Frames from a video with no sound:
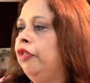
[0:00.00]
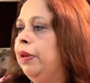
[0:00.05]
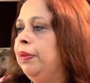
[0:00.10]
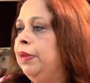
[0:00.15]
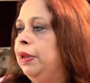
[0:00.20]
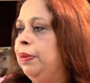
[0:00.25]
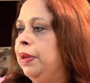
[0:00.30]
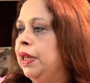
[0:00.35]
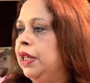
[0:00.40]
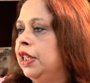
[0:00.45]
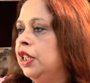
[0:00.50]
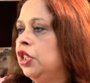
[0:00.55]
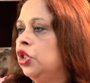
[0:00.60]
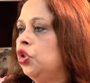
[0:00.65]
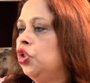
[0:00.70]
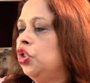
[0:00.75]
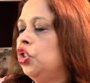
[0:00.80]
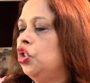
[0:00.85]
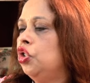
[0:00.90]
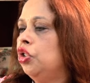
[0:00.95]
Family Planning
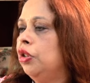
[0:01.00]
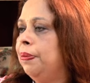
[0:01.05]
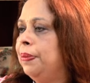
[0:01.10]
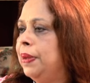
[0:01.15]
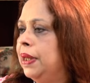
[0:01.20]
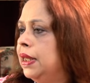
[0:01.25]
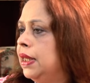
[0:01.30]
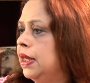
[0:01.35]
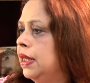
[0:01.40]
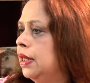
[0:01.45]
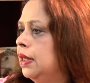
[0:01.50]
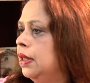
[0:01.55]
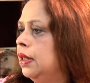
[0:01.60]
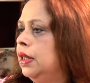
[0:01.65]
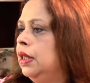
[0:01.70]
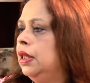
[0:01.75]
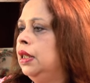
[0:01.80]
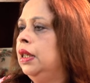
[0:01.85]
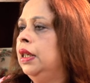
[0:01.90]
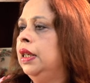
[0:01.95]
Association of
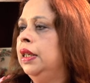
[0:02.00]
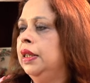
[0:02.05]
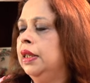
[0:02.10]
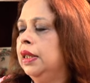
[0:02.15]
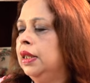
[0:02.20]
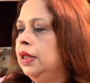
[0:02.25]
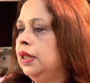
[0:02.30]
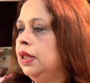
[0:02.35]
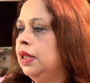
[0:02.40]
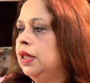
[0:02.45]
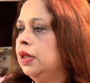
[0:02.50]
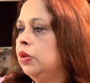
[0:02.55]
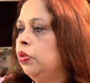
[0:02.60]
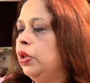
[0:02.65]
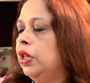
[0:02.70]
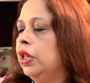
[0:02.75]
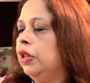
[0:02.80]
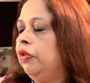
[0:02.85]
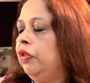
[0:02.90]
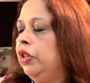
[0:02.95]
Pakistan and others,
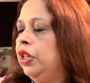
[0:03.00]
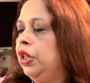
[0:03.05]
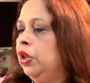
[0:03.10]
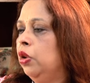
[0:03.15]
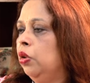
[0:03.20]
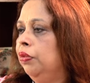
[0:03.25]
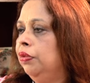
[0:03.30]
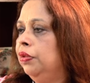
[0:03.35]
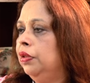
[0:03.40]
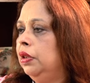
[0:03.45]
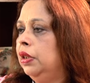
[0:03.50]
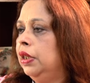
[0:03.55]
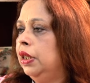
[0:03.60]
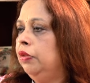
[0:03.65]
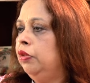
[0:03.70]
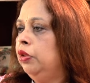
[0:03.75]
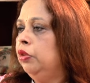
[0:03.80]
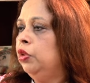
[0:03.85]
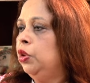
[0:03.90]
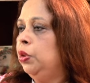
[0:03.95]
we are very hopeful
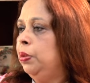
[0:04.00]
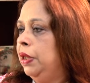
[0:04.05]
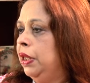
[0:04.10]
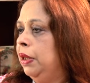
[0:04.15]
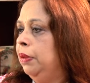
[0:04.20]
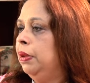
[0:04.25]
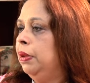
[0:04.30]
that we would be